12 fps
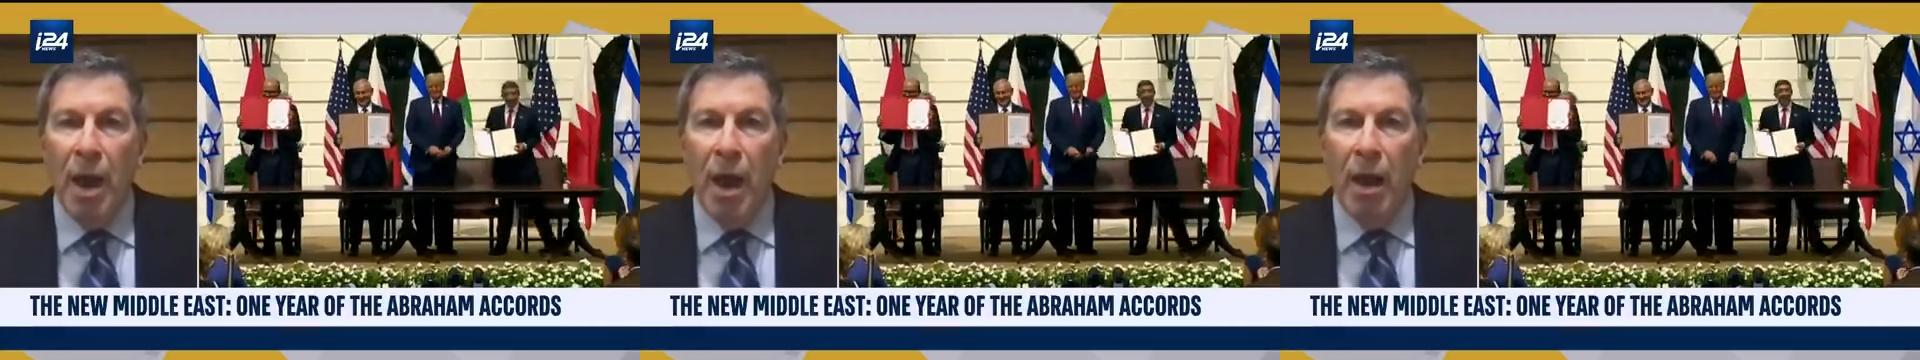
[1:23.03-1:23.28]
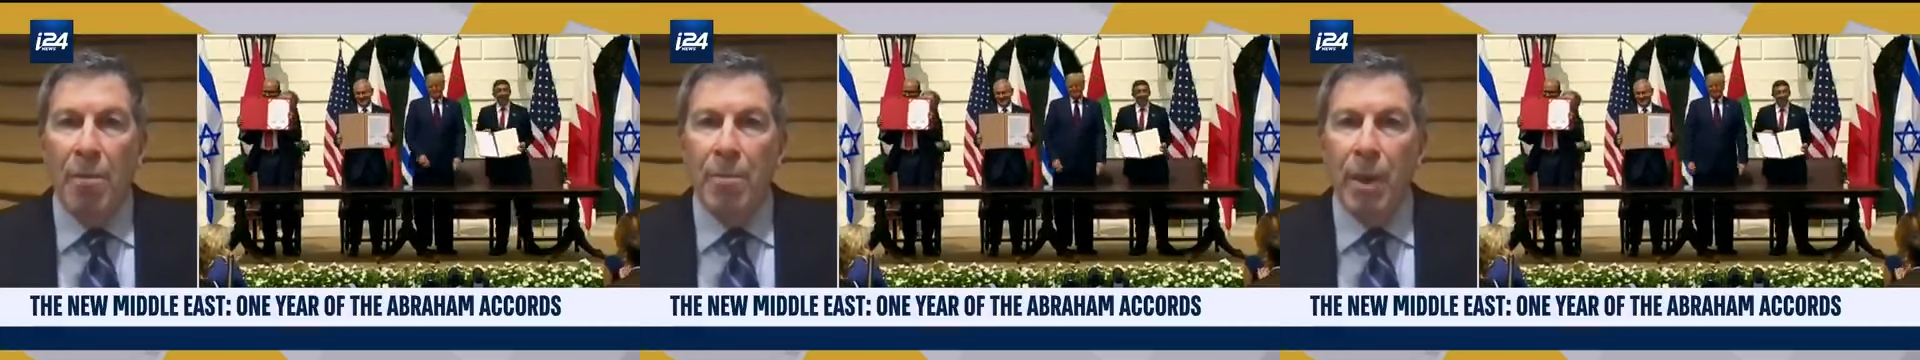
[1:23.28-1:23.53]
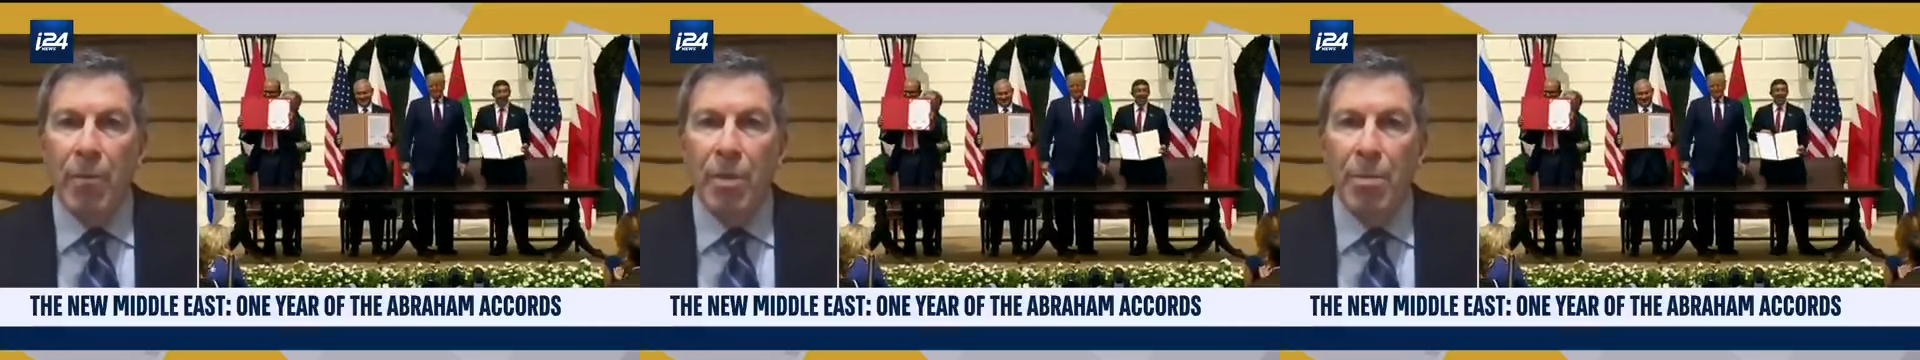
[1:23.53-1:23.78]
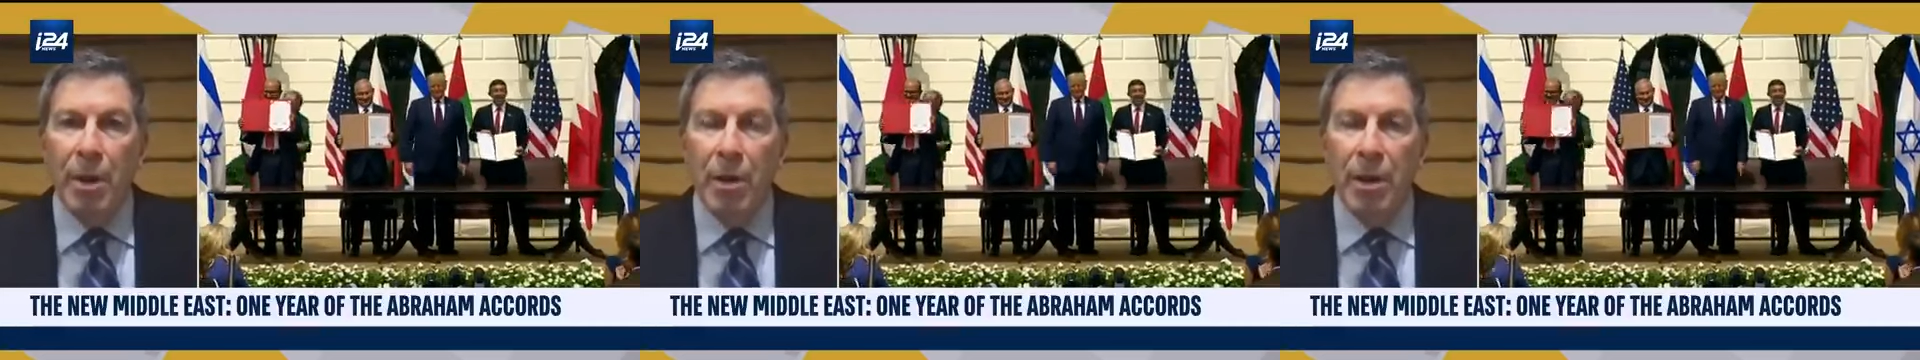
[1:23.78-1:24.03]
um, of
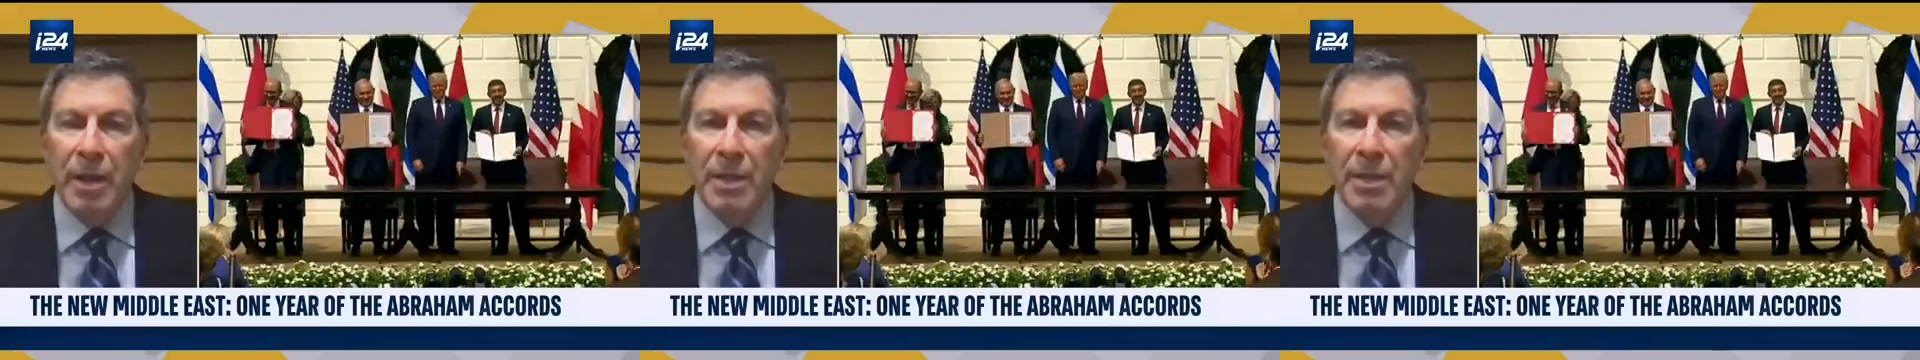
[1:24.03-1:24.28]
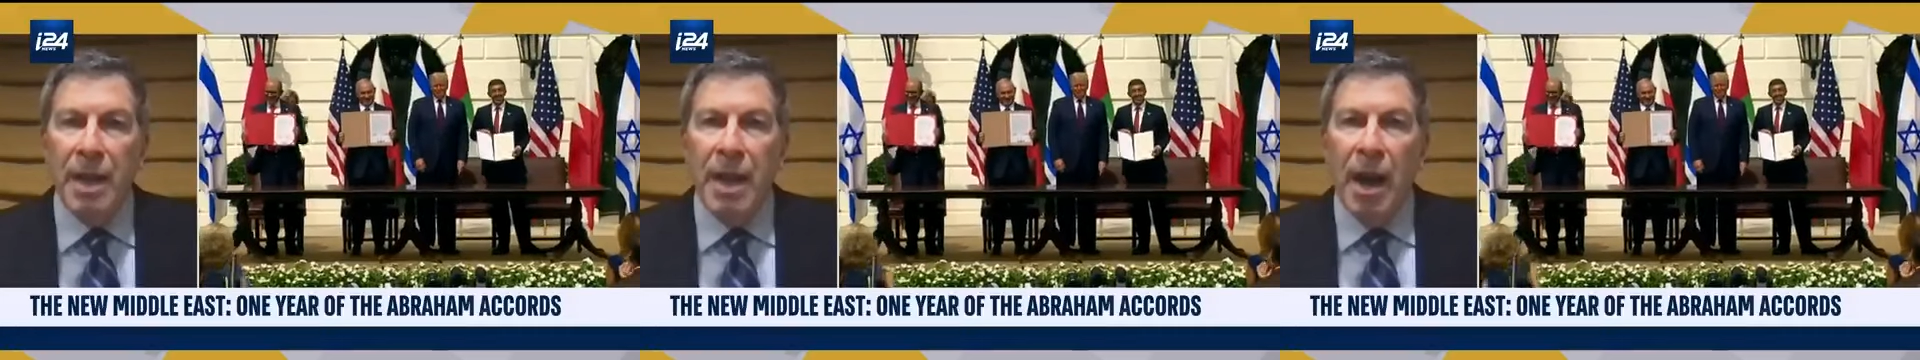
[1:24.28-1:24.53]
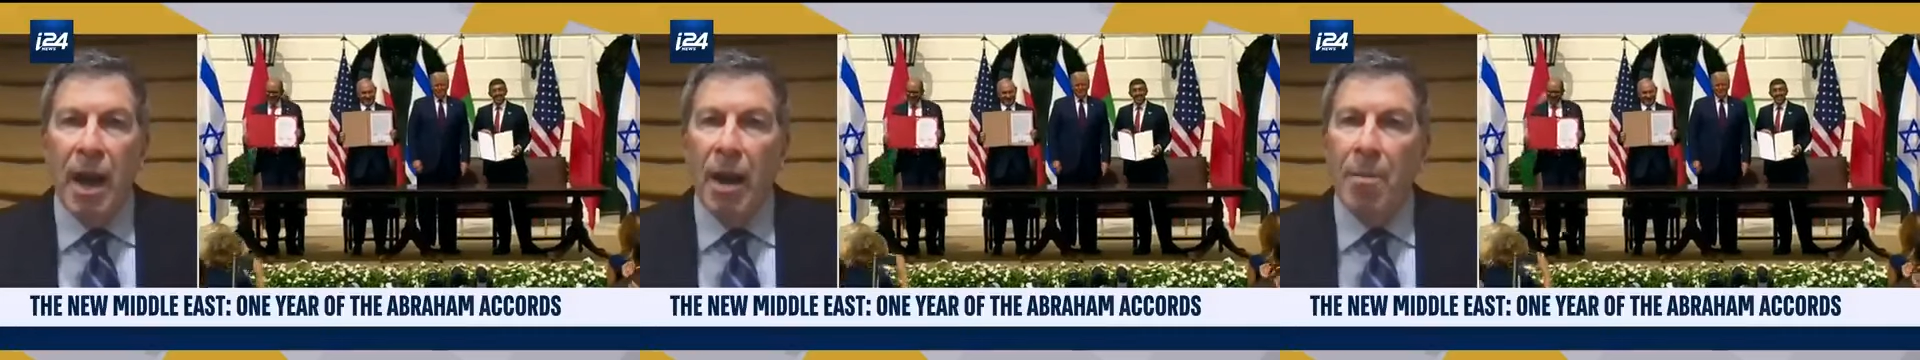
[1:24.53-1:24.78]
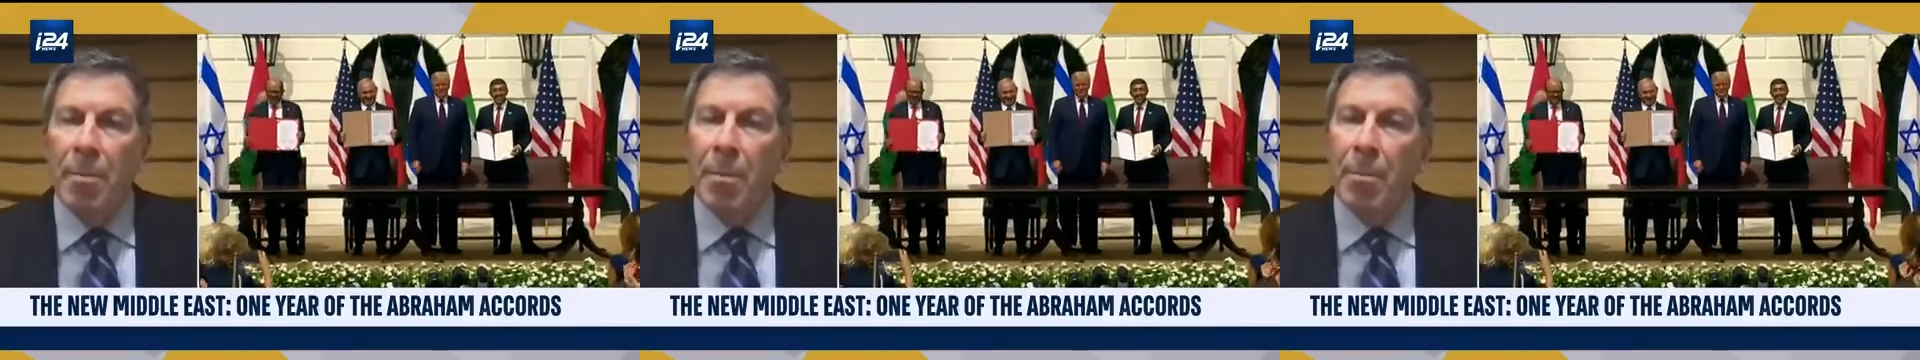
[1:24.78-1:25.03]
the Middle East.
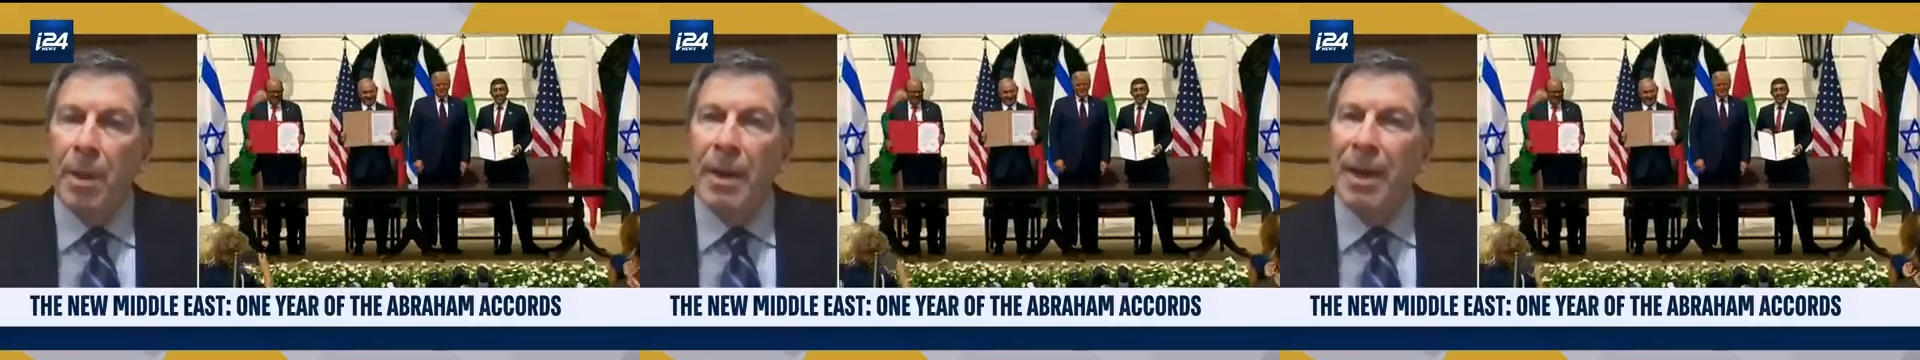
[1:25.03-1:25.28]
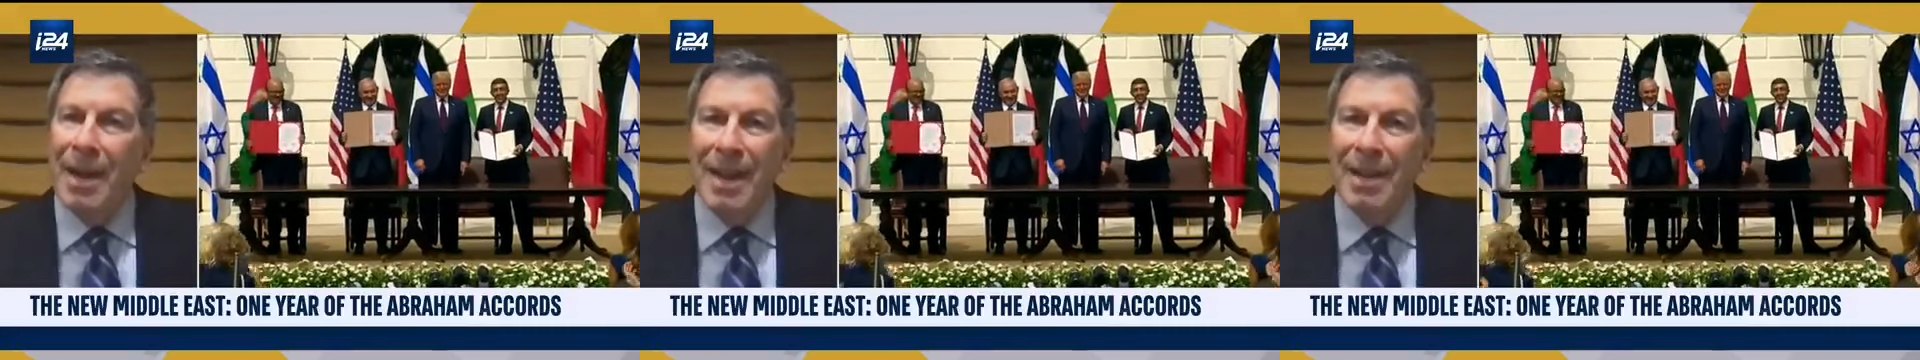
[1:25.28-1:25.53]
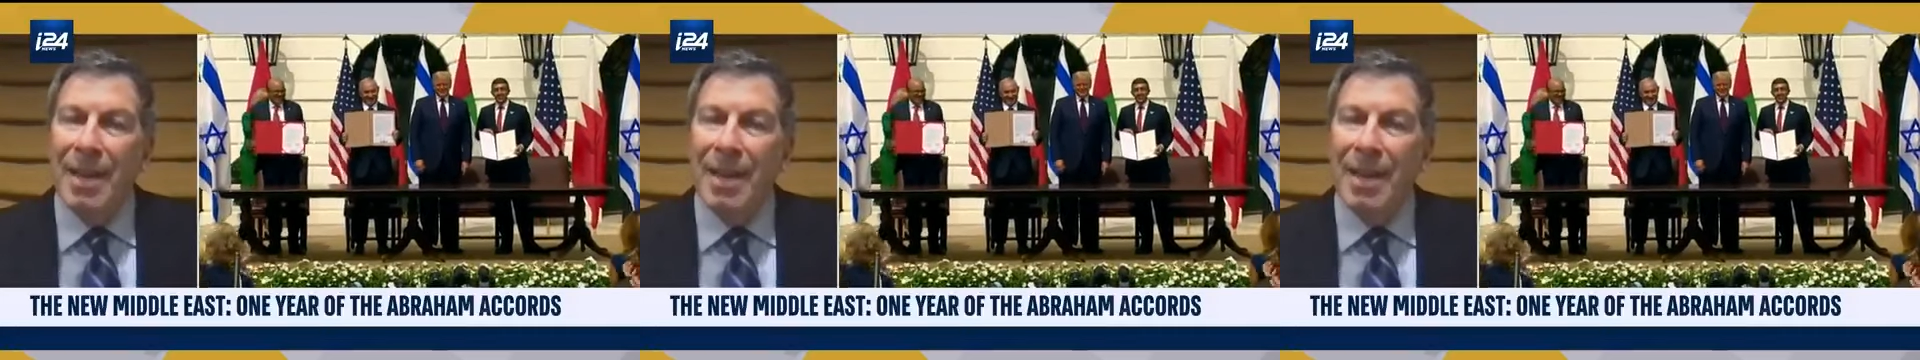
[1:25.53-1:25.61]
Um, but